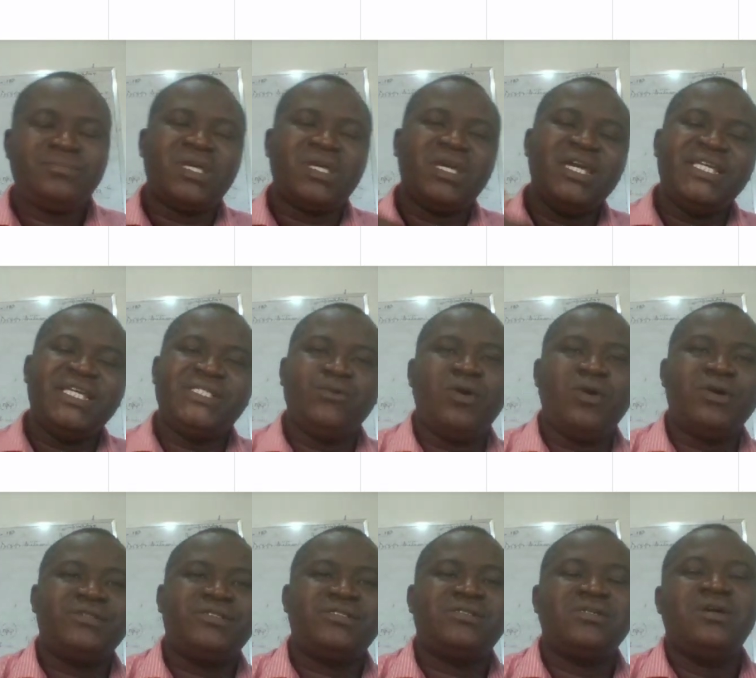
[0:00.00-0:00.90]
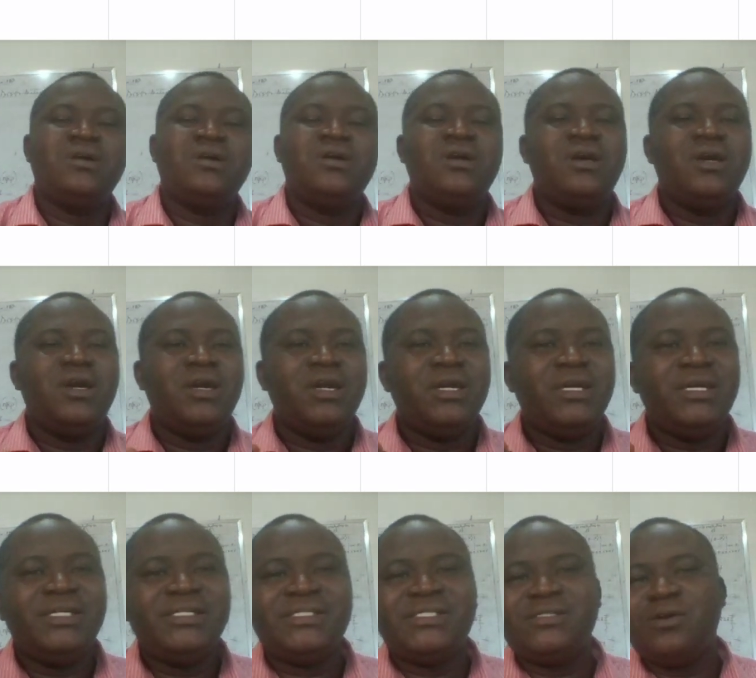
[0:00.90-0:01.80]
is what
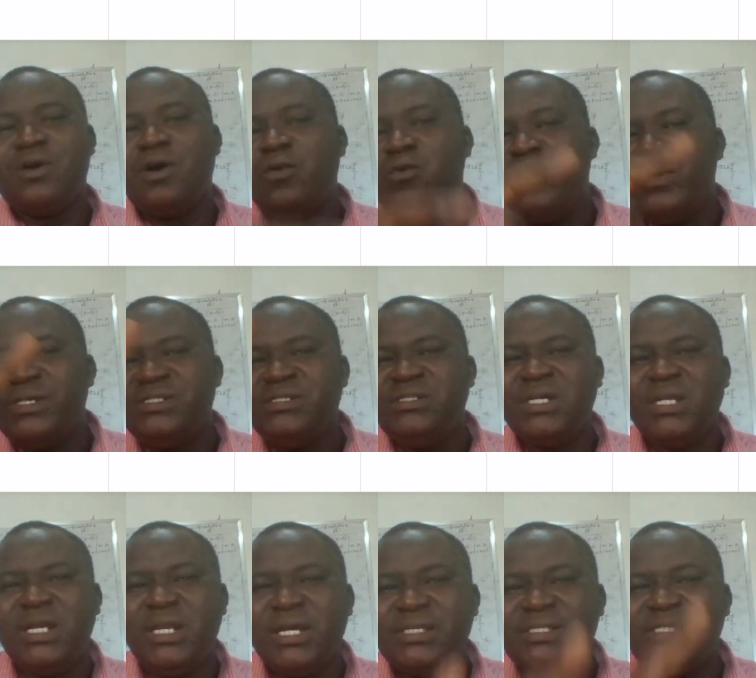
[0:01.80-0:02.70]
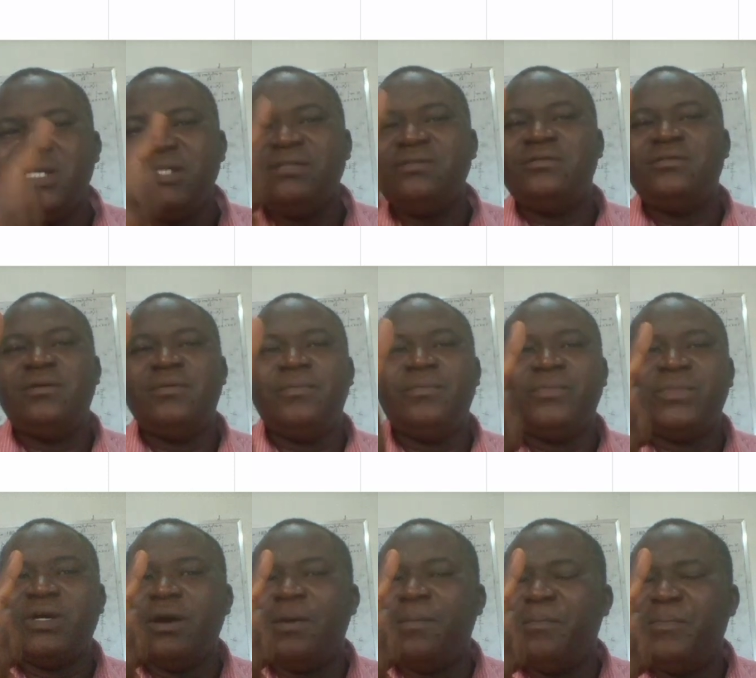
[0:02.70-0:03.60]
is always generating
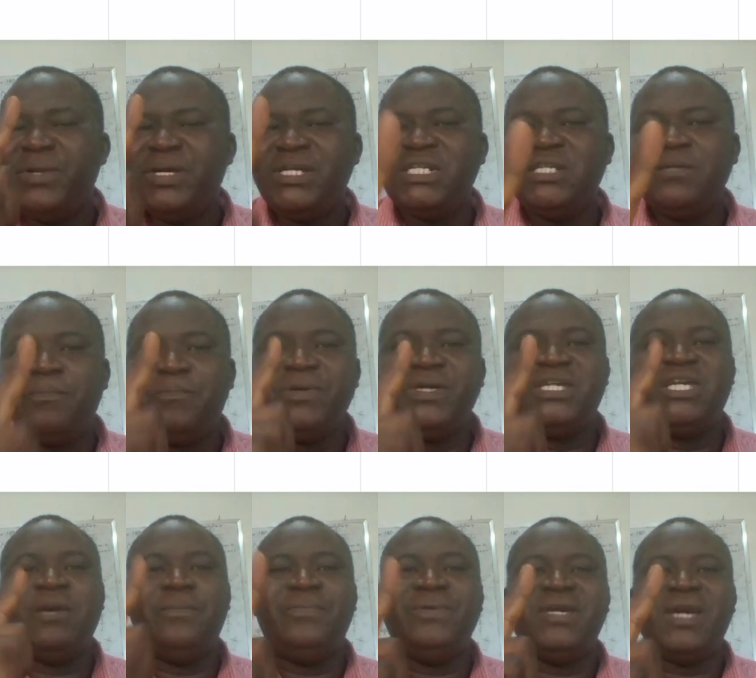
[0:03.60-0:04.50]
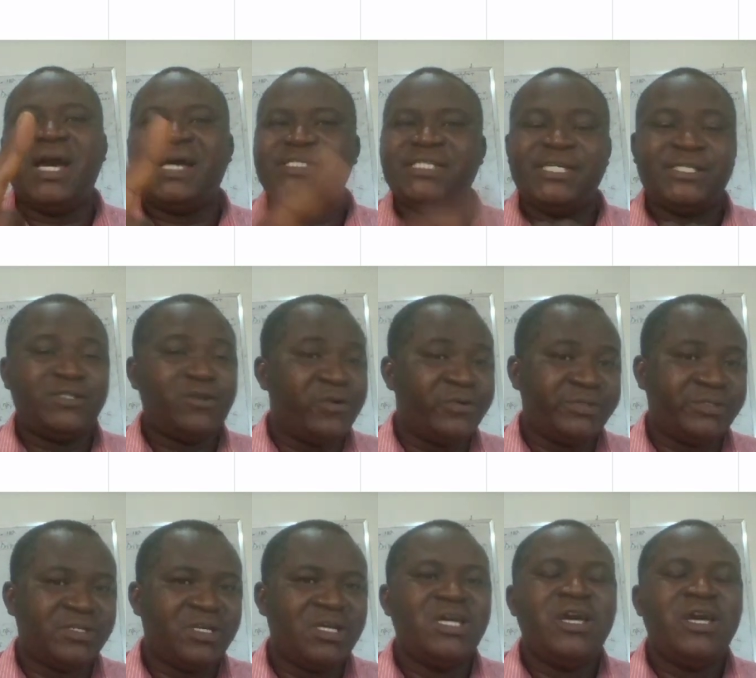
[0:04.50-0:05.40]
bringing PKP as a source,
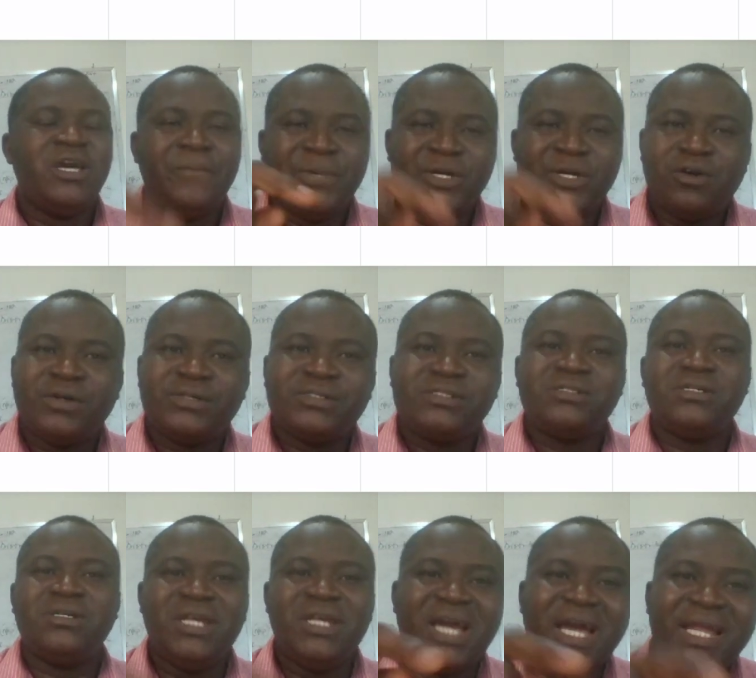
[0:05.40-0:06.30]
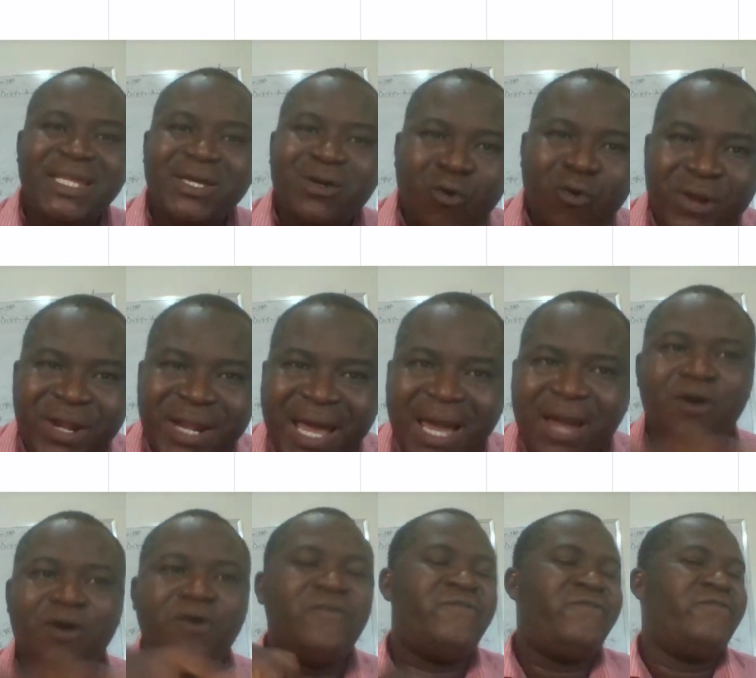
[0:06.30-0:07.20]
because they are the owner
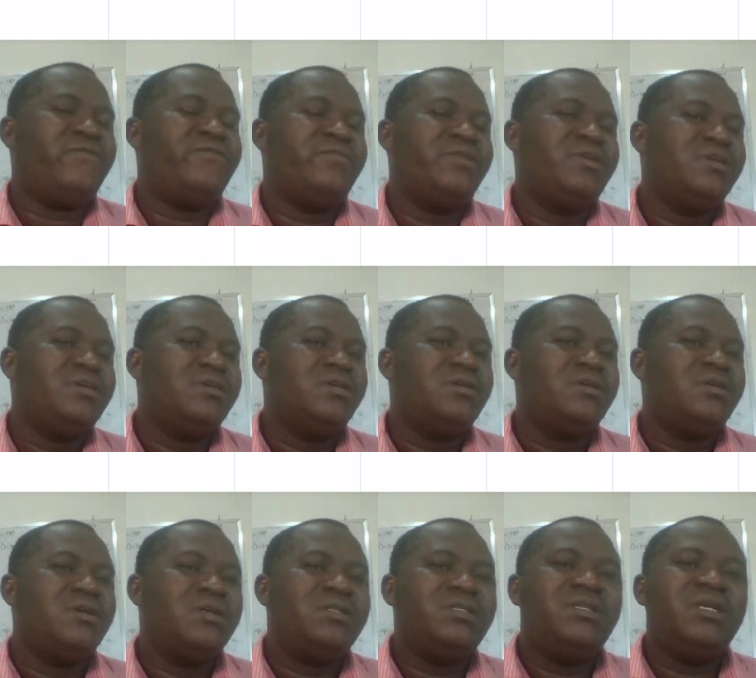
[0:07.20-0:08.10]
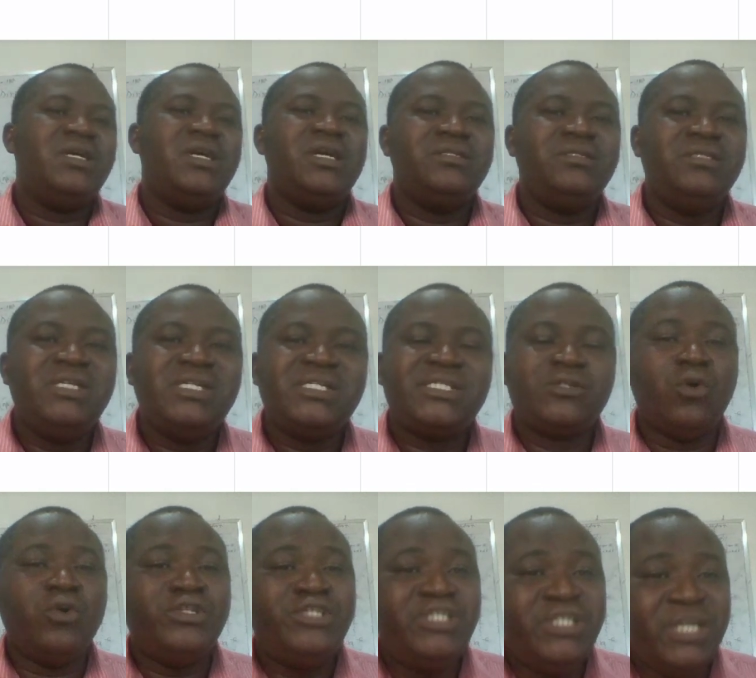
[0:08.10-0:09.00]
of this
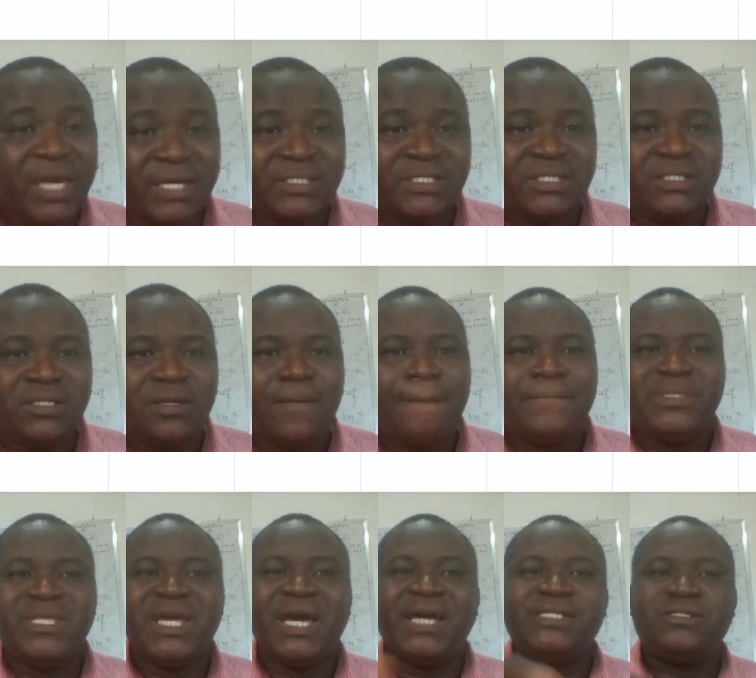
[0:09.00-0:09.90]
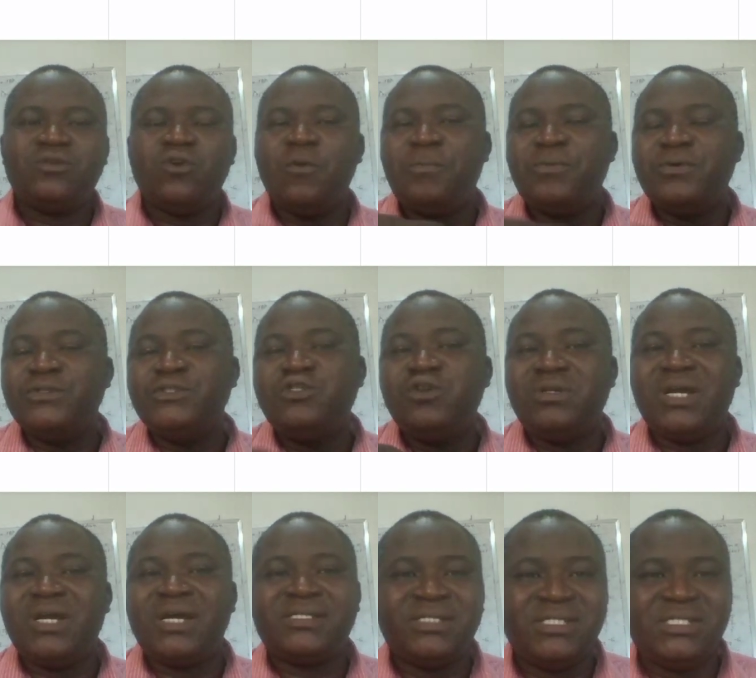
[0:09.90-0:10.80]
O.J.S, that is Open
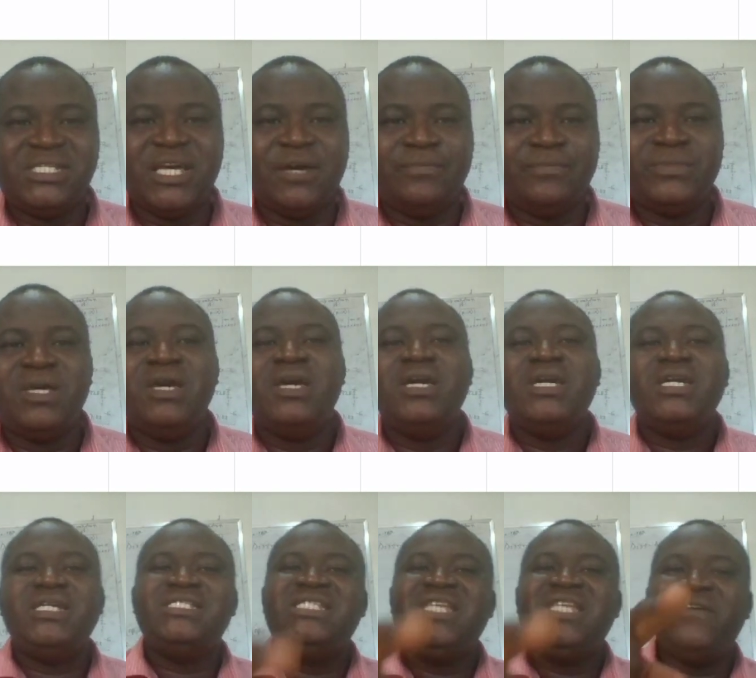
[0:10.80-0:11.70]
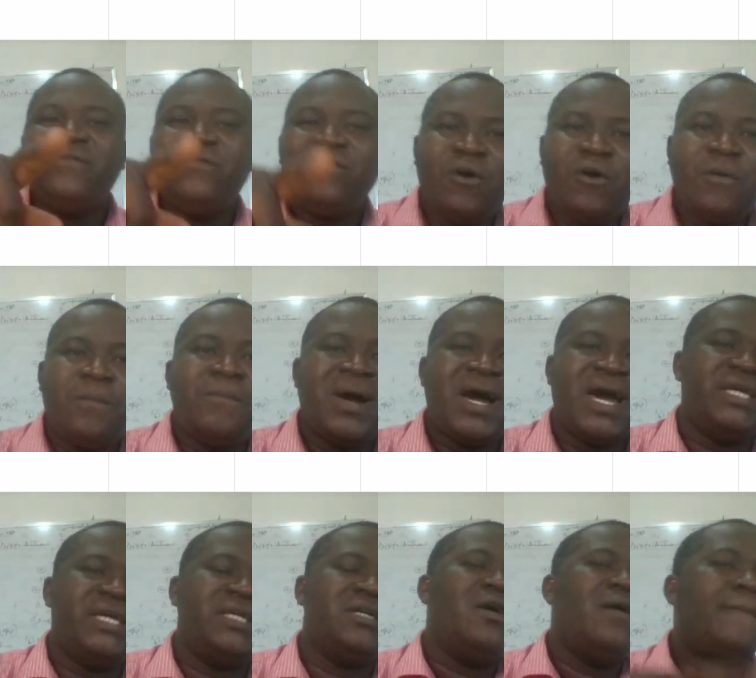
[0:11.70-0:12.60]
Journal System, is developed
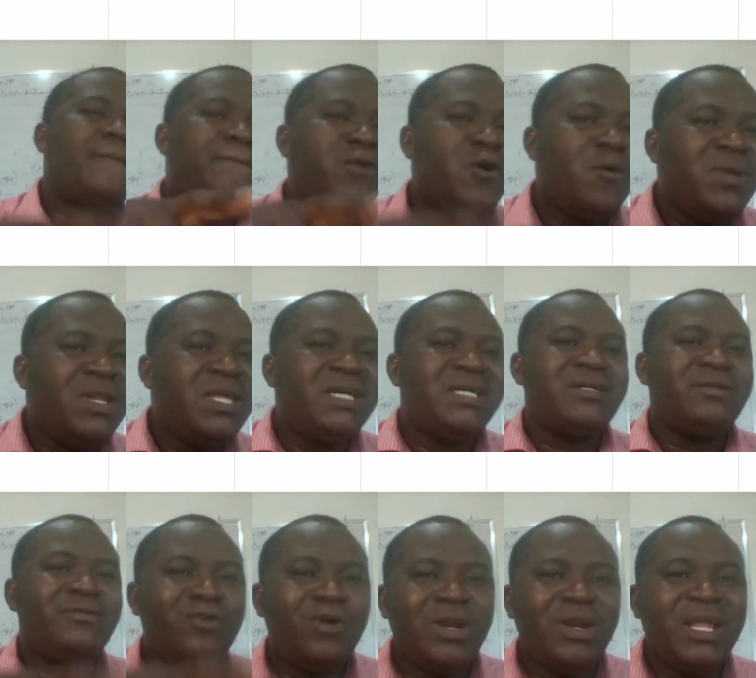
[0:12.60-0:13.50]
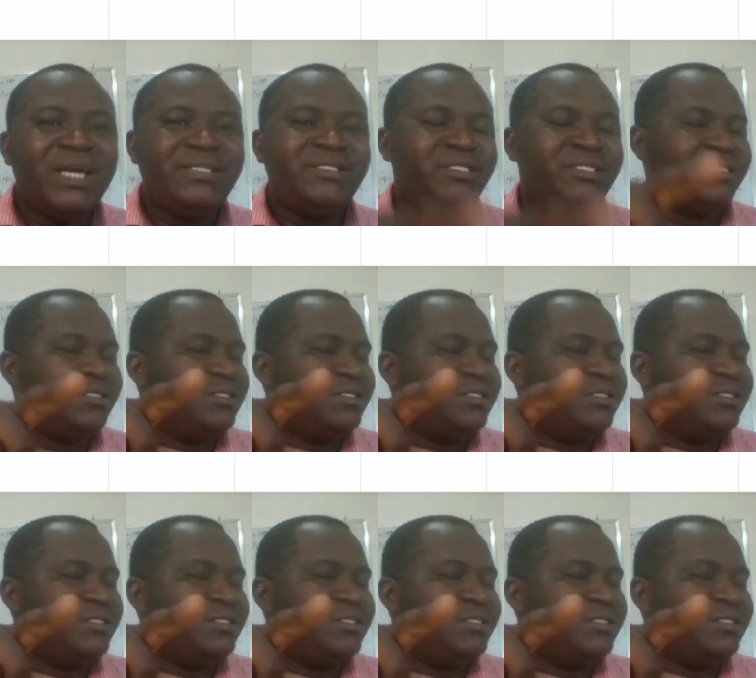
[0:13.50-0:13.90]
by Public Knowledge